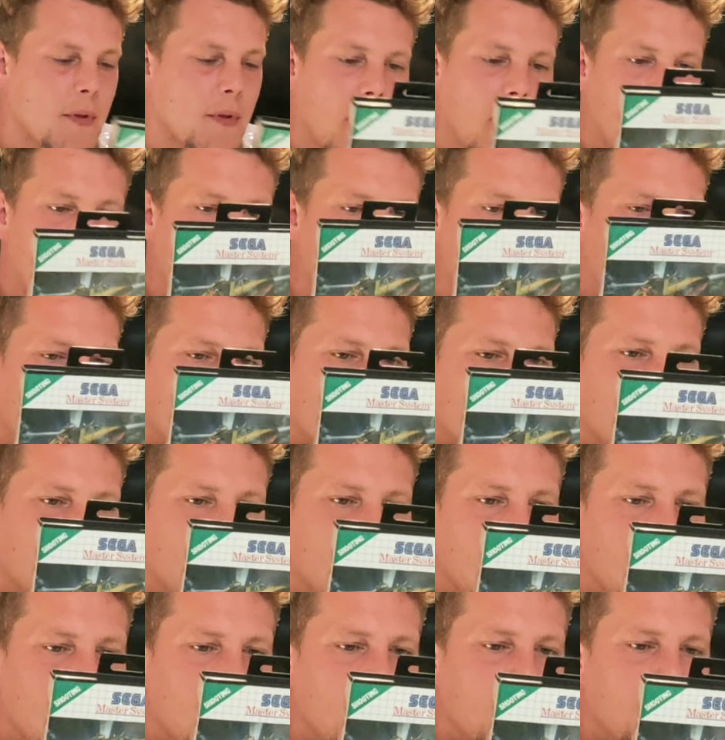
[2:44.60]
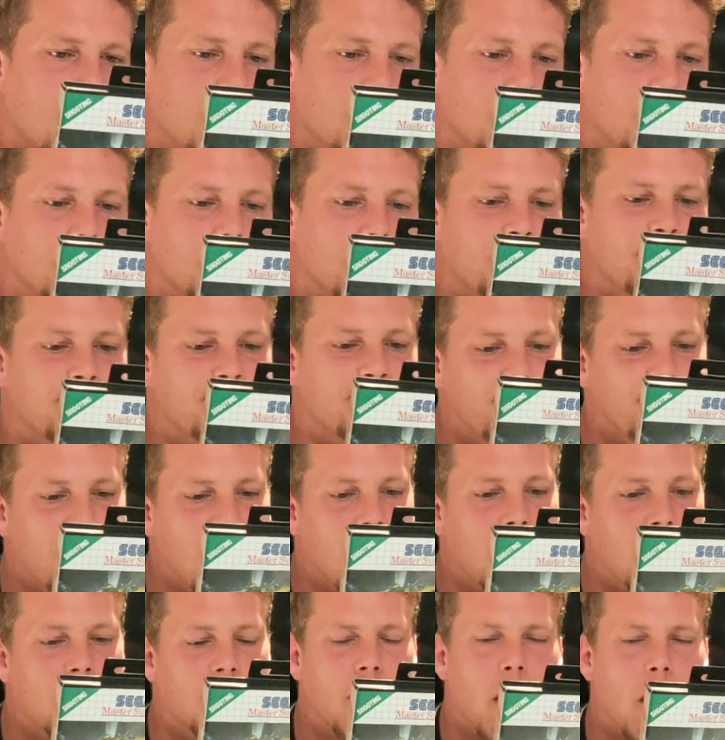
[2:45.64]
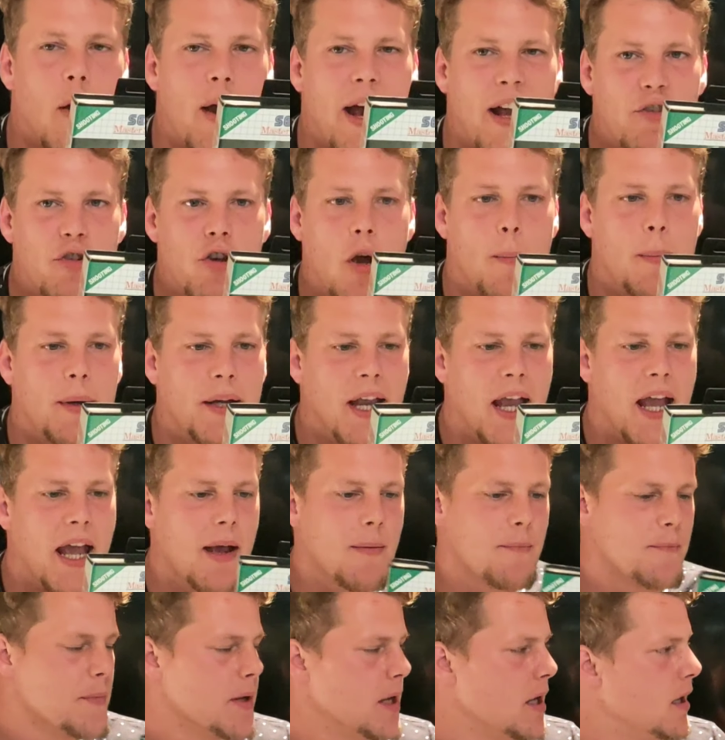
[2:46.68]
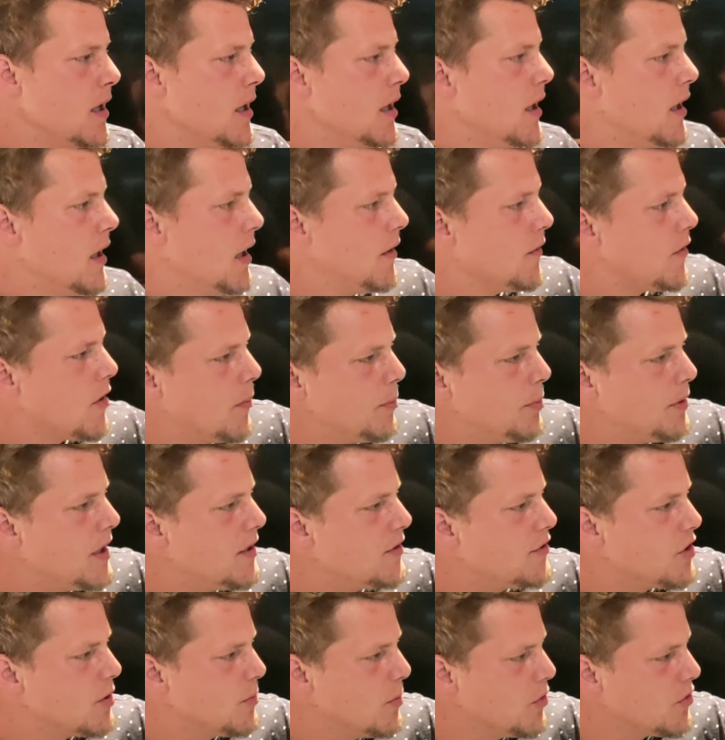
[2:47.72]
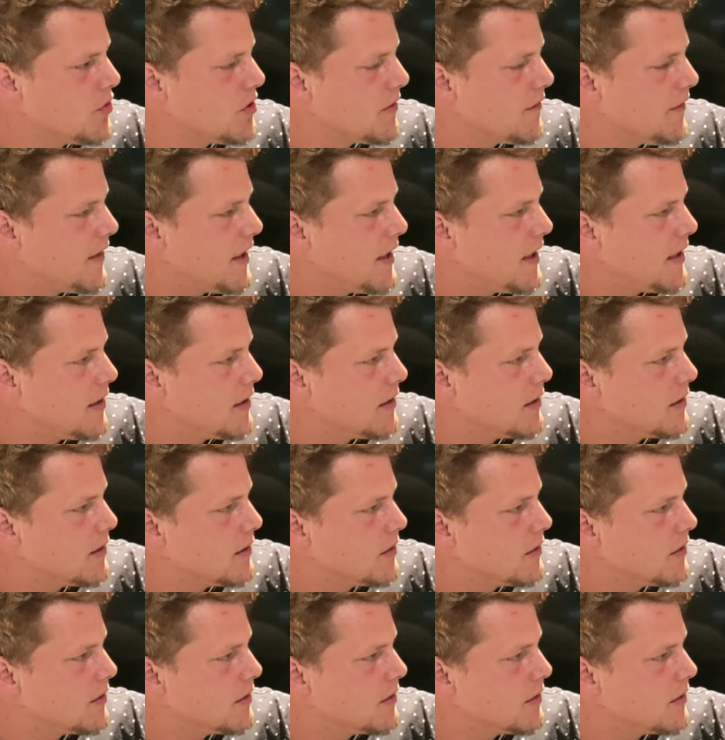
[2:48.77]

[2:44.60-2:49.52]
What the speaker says: Air Rescue, it's an alright chopper game. Don't play too much of it.